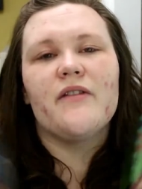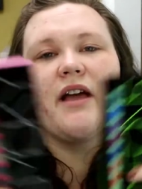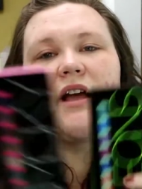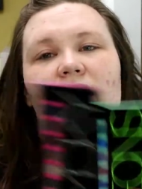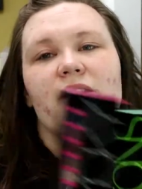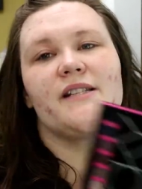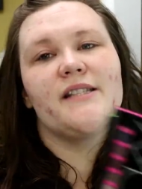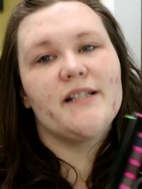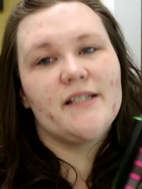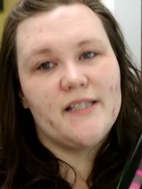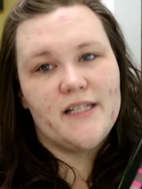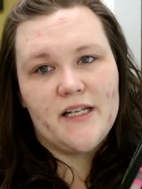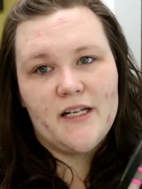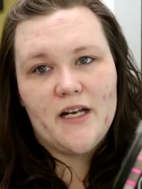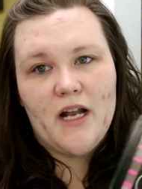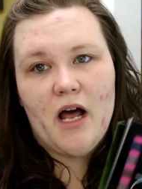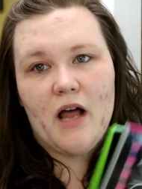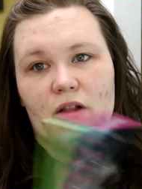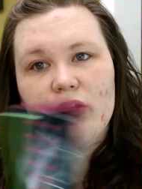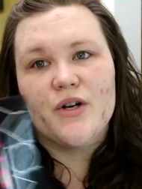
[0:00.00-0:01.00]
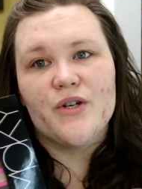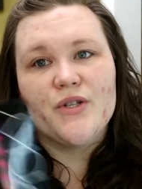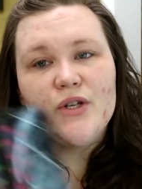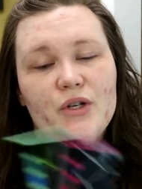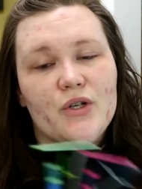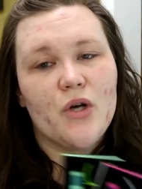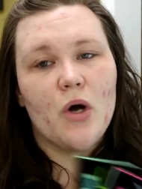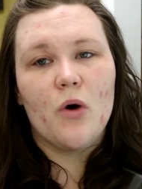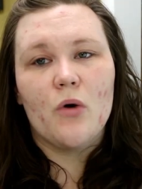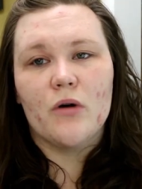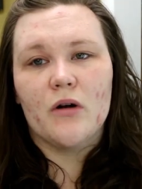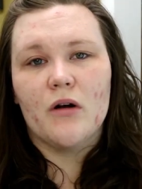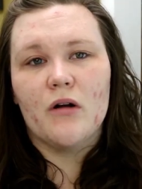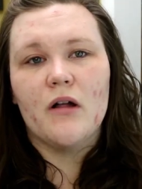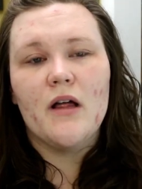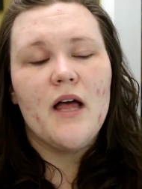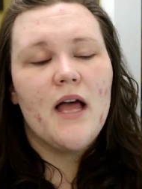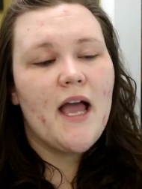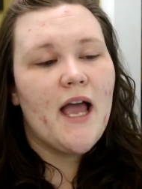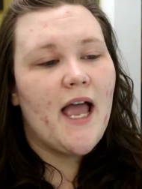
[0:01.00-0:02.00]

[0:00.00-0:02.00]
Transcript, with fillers: they are sixteen dollars total,